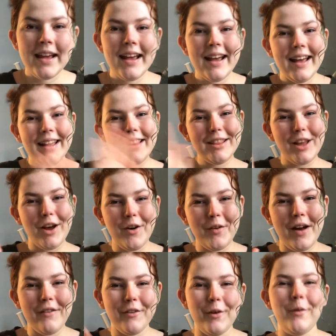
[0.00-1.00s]
Hello
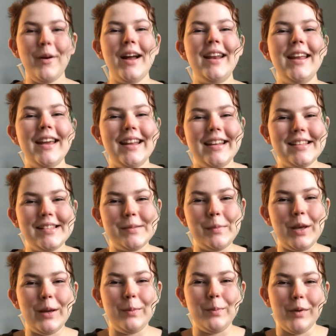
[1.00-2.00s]
everyone, it is
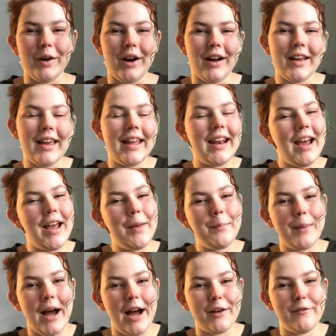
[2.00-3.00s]
me, Brooke, and I am
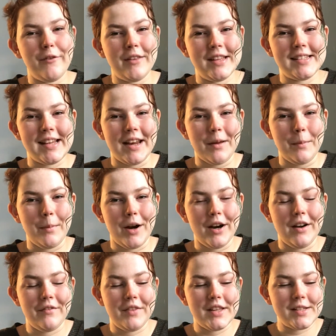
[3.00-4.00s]
back for the second part
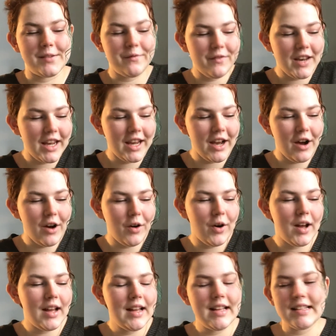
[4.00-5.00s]
of this video.
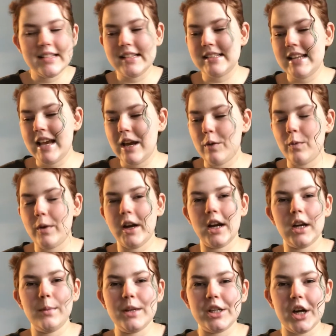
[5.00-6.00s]
Today we are going
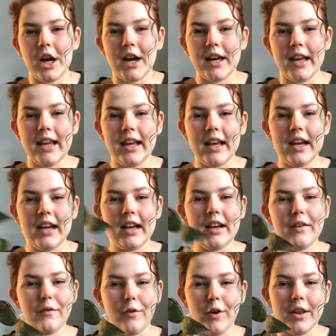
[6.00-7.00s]
to be talking
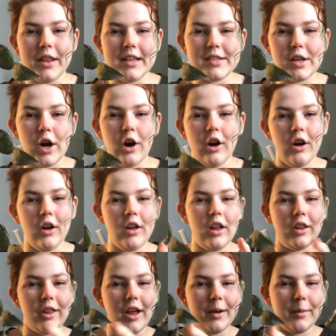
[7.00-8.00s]
for this haul a
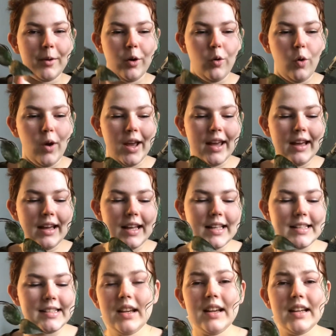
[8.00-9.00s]
lot about
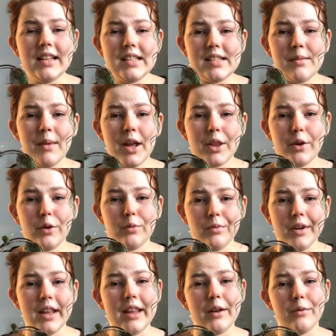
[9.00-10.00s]
Hoyas and some other
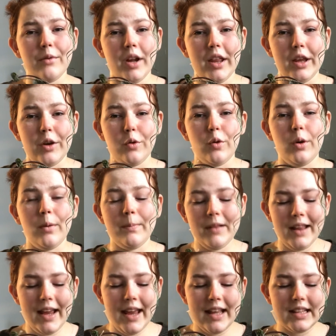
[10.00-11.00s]
really cool
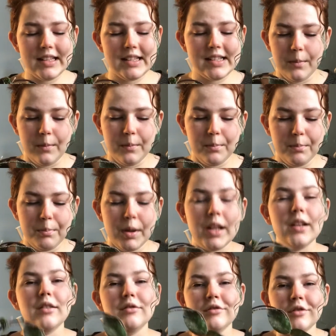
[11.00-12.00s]
plants, but
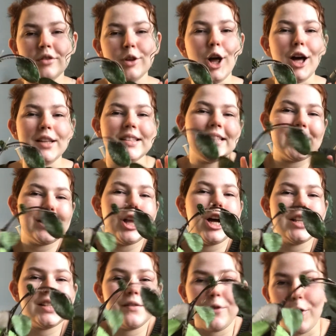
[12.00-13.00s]
lots and
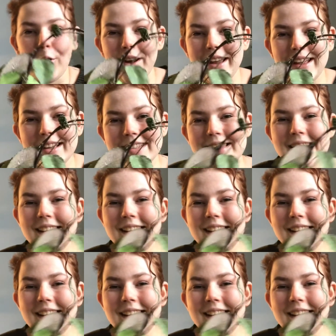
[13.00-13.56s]
lots of Hoyas.